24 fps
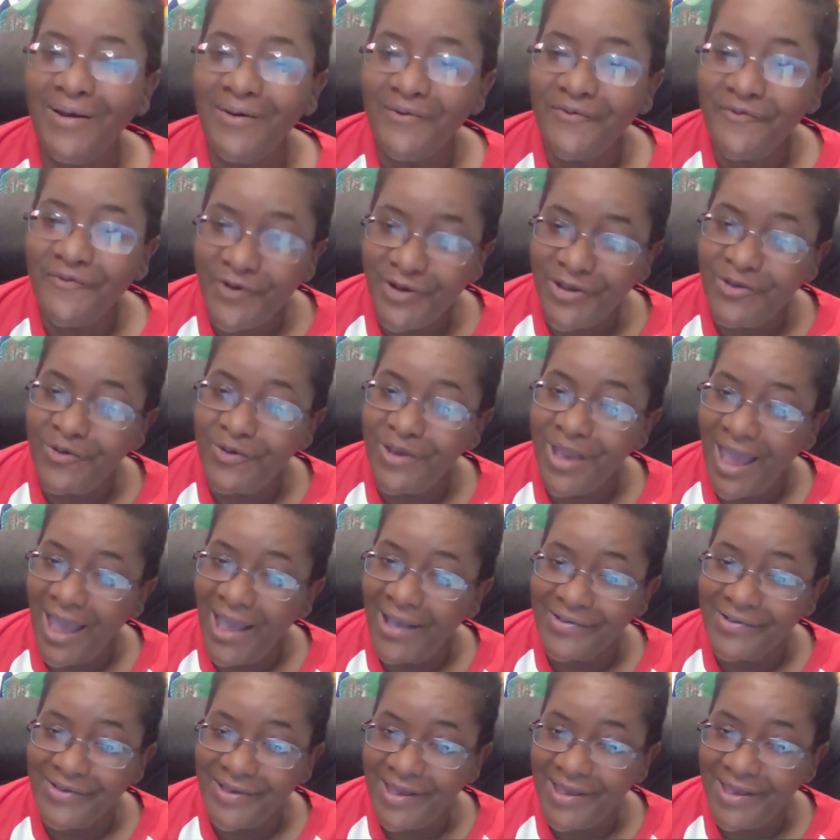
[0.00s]
for you
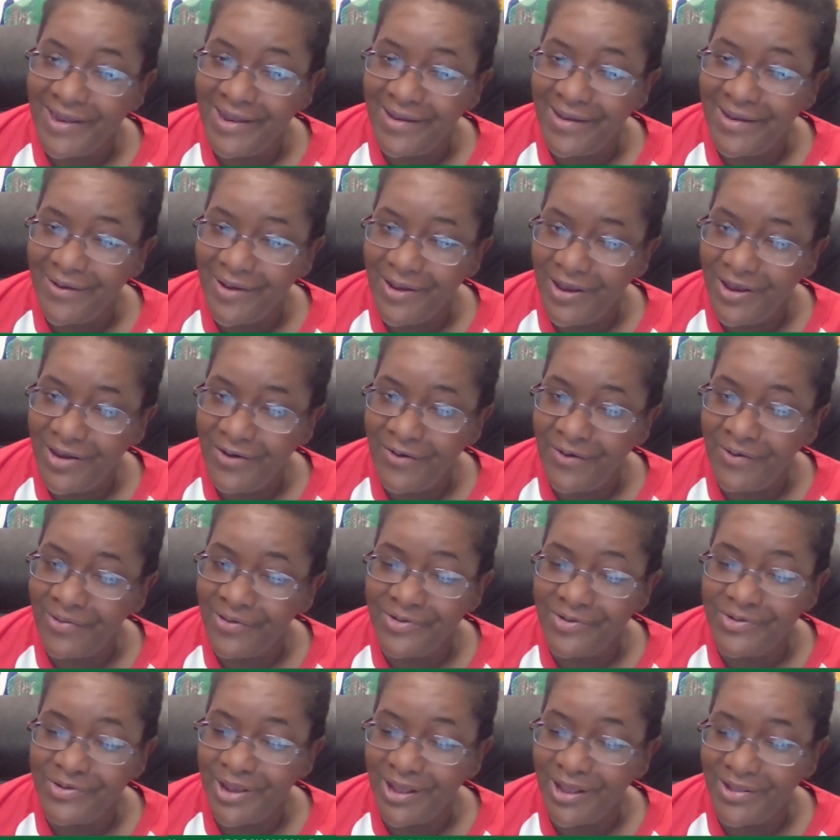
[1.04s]
guys hearing the
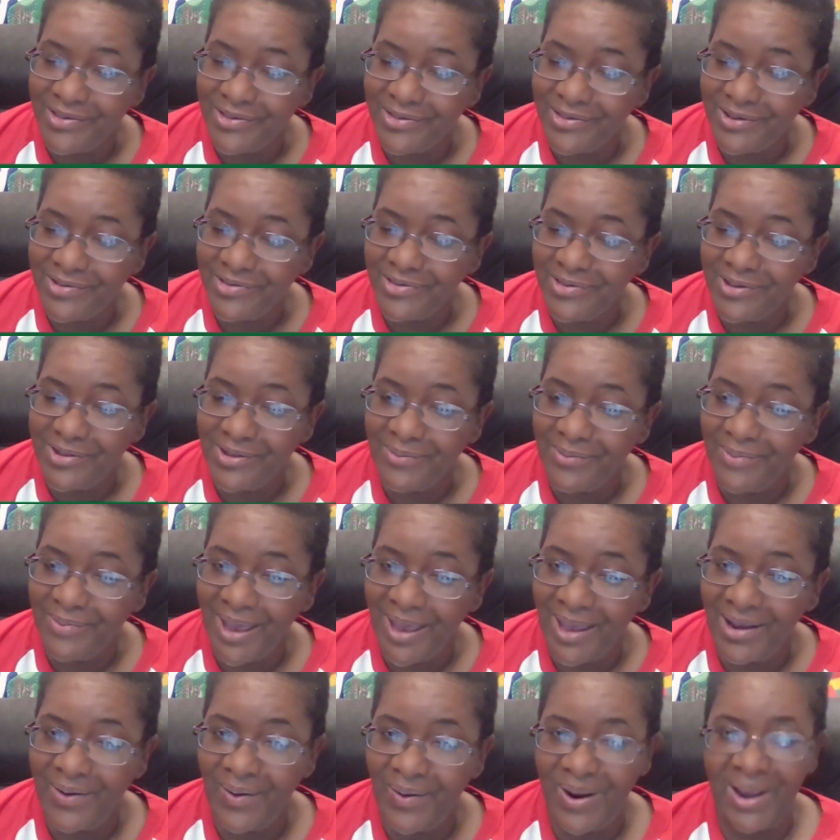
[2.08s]
Jetsons in the
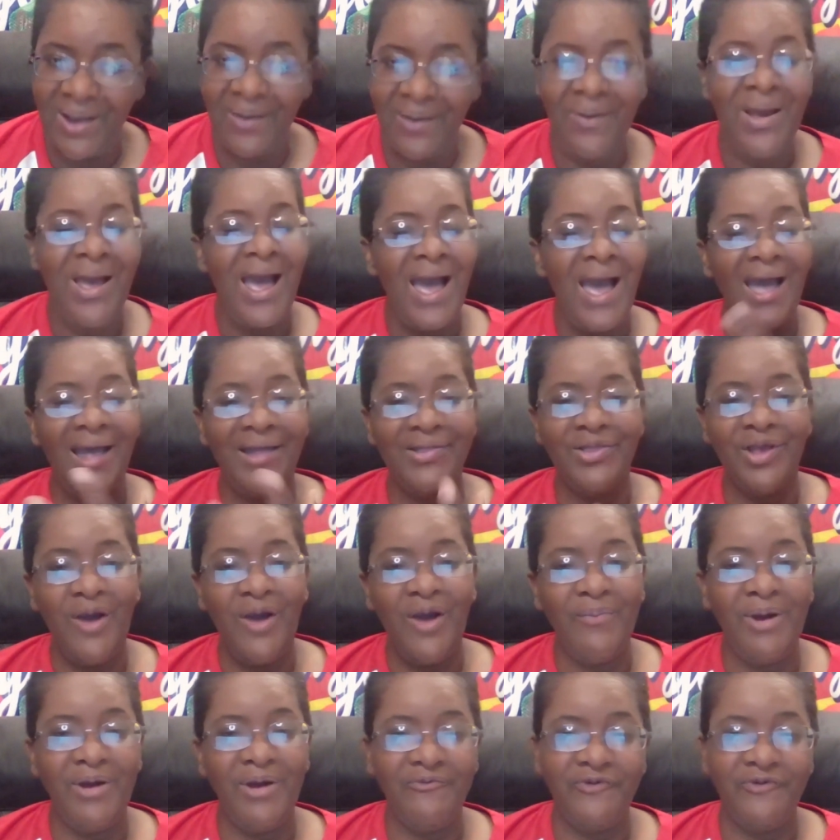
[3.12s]
background. I
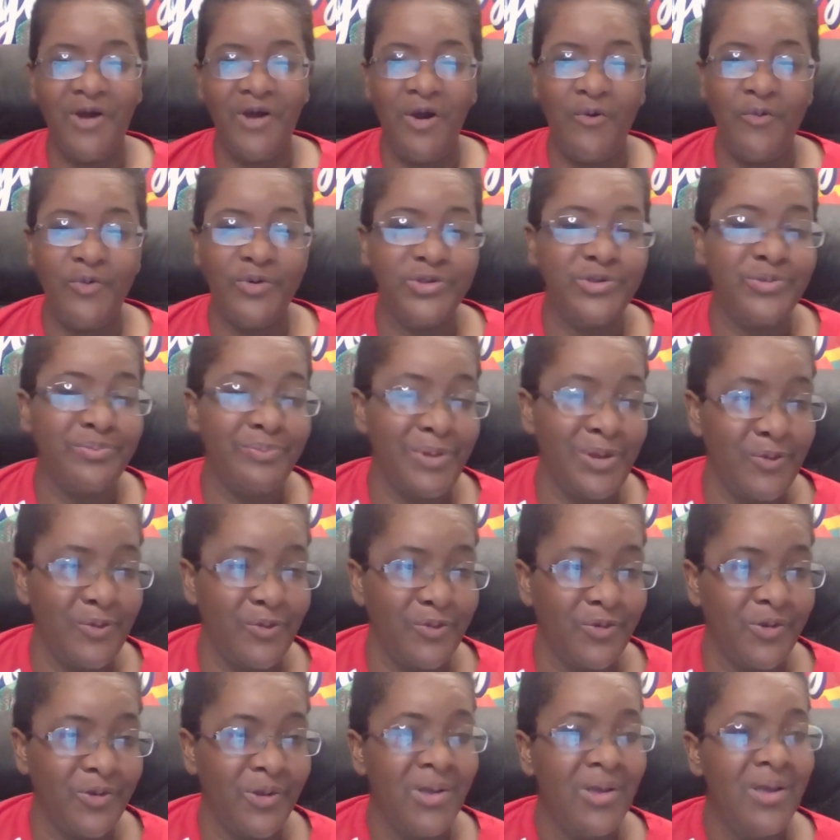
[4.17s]
thought my phone was mute.
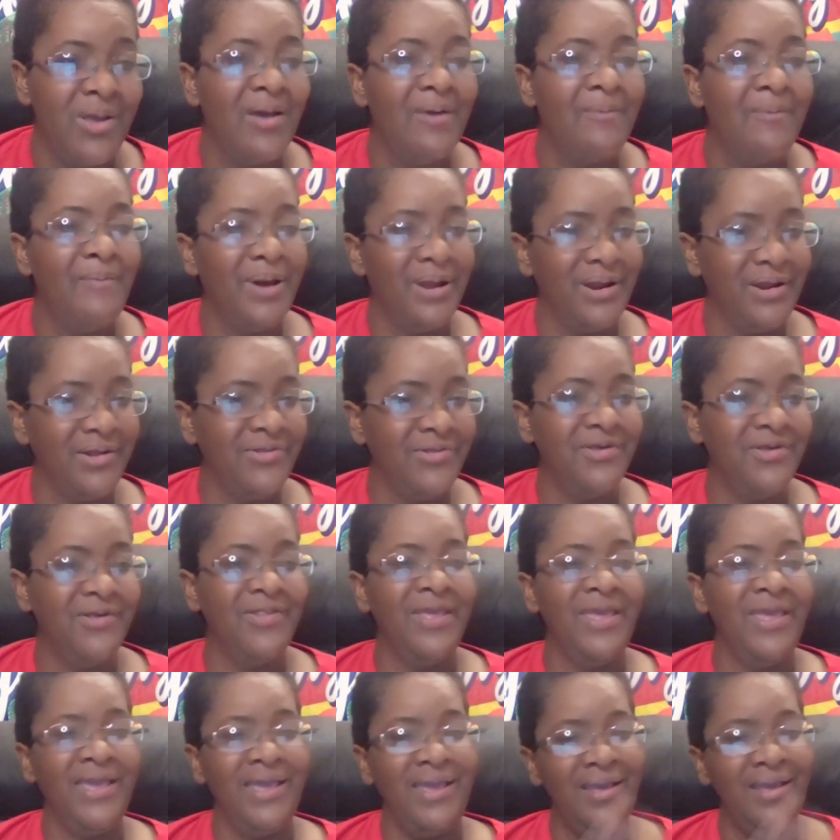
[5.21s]
But until
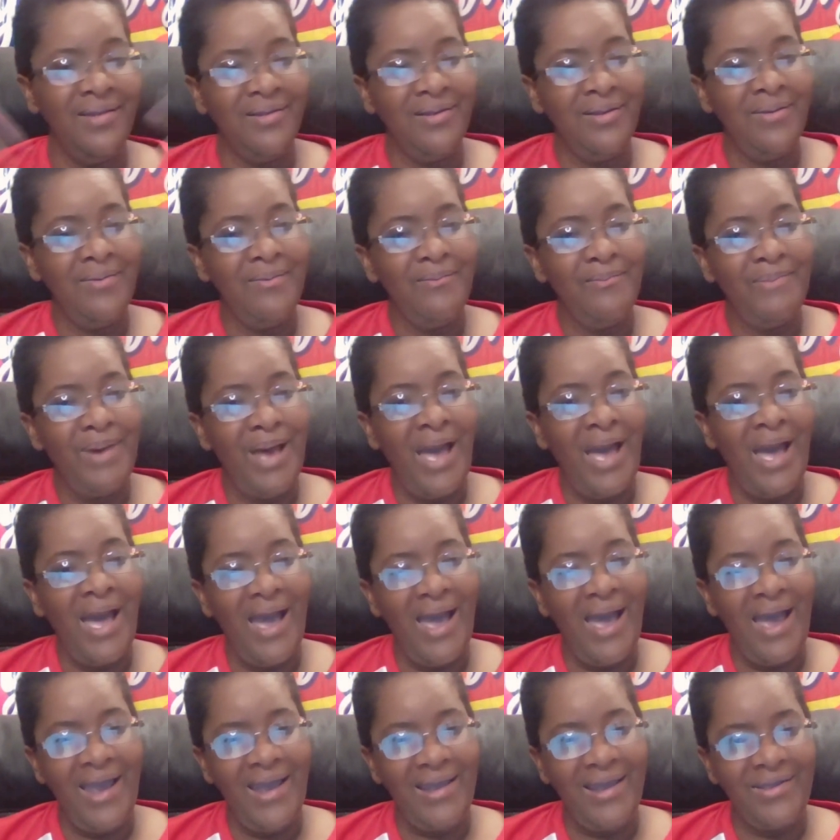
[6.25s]
then,
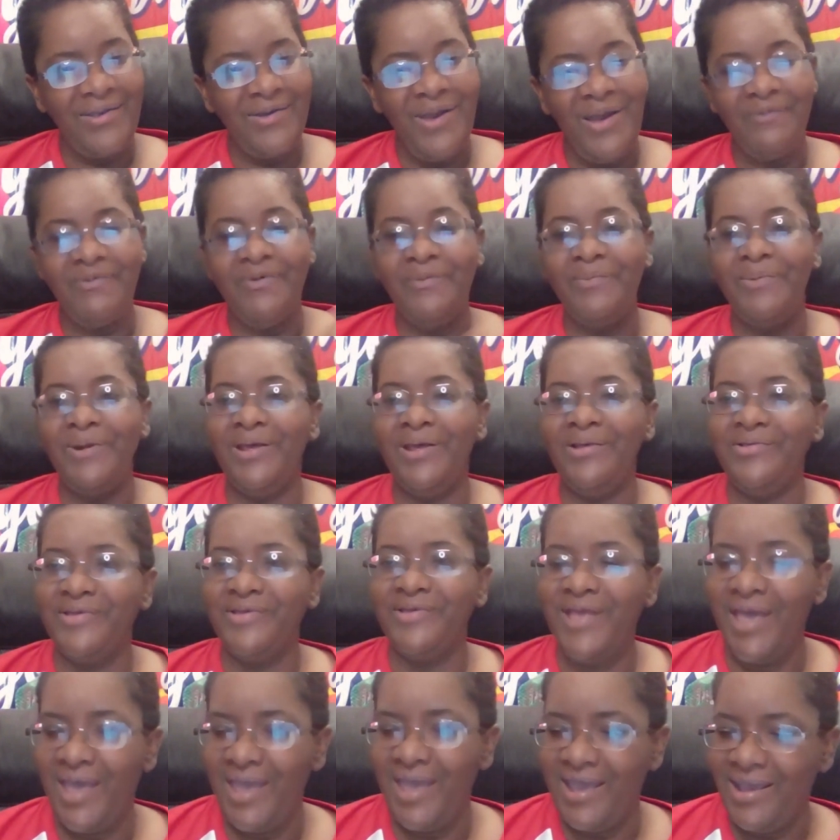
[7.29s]
bye. You have a blessed
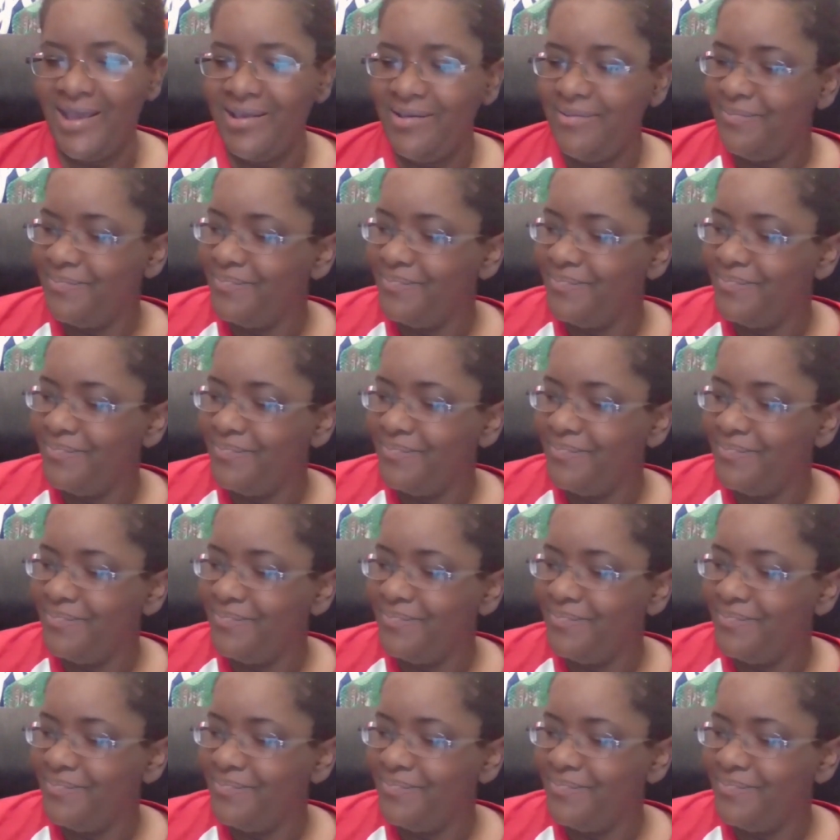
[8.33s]
day.